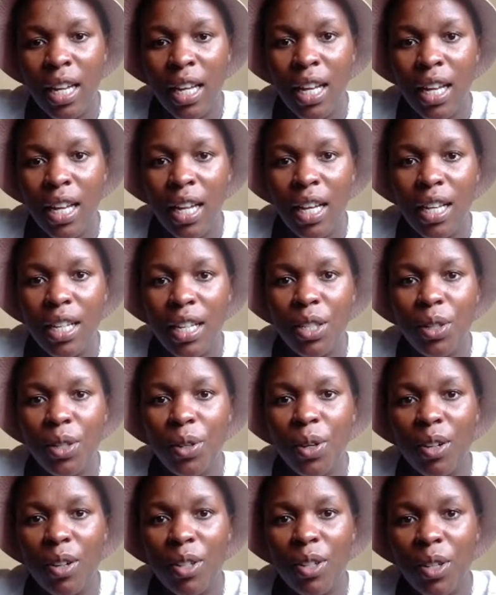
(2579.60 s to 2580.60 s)
So I
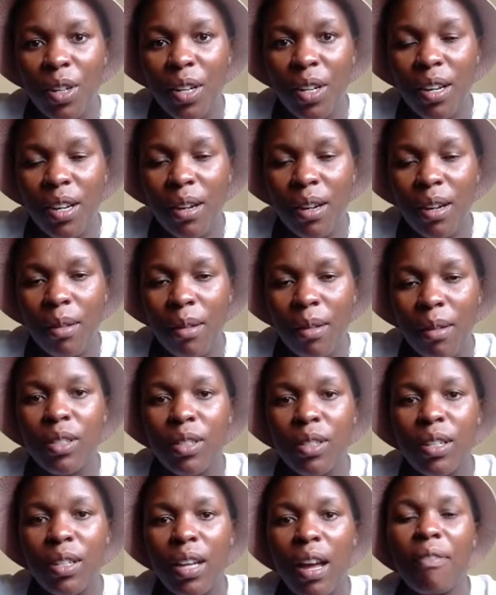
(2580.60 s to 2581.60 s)
was talking about having
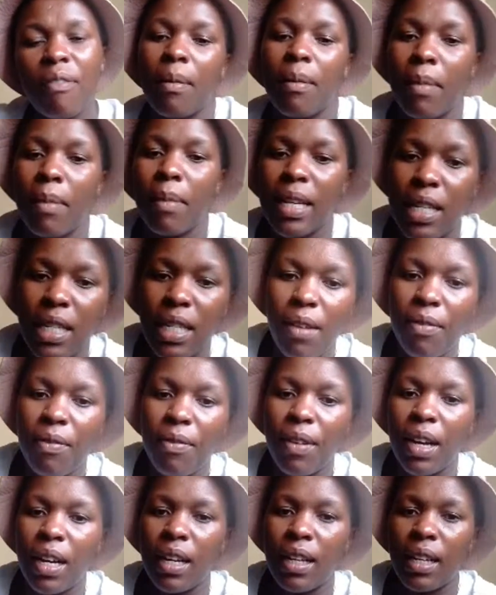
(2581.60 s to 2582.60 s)
an emergency
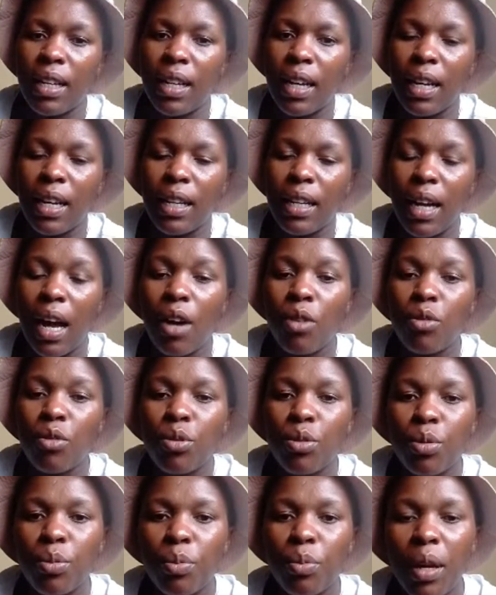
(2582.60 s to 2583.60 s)
fund and how to
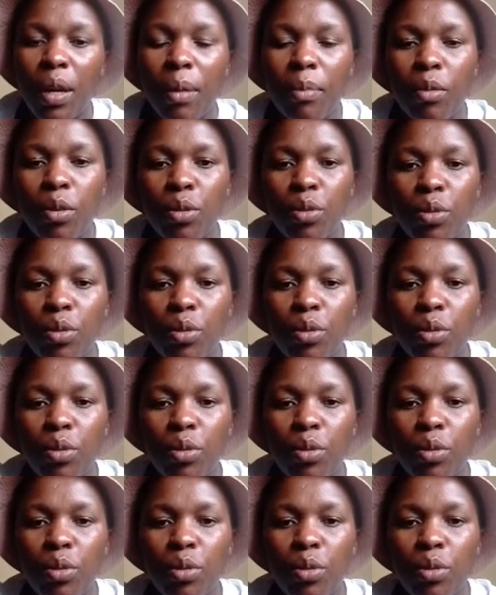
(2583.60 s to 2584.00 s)
be able to